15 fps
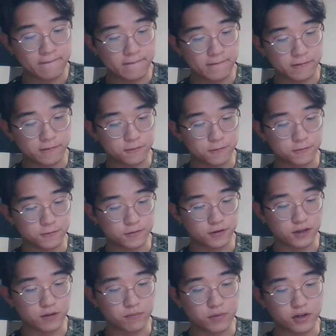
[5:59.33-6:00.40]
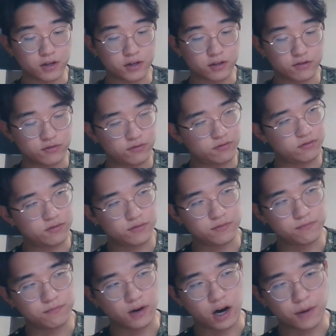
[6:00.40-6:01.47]
So it can be
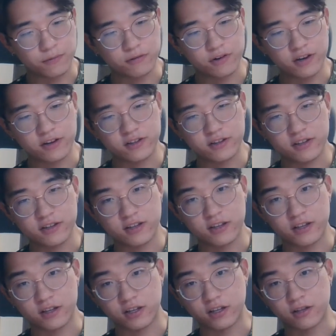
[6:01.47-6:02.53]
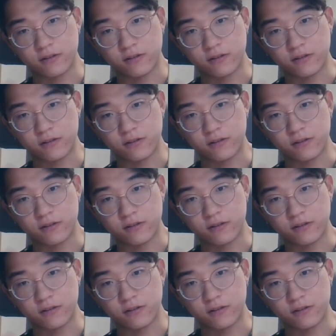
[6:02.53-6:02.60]
vibrated and it can